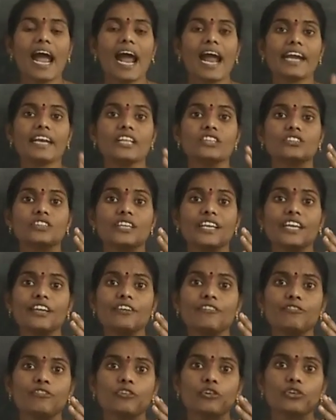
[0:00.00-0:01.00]
and
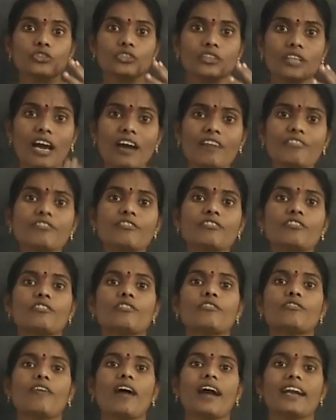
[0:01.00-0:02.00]
3/4 of
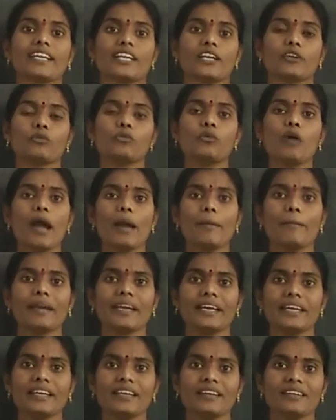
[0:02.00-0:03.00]
water. Who am
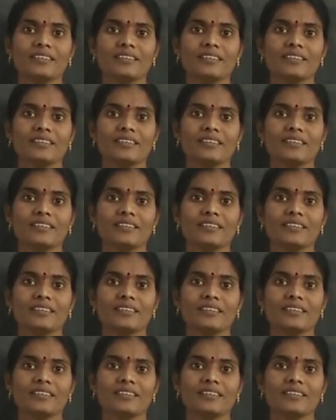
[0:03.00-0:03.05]
I?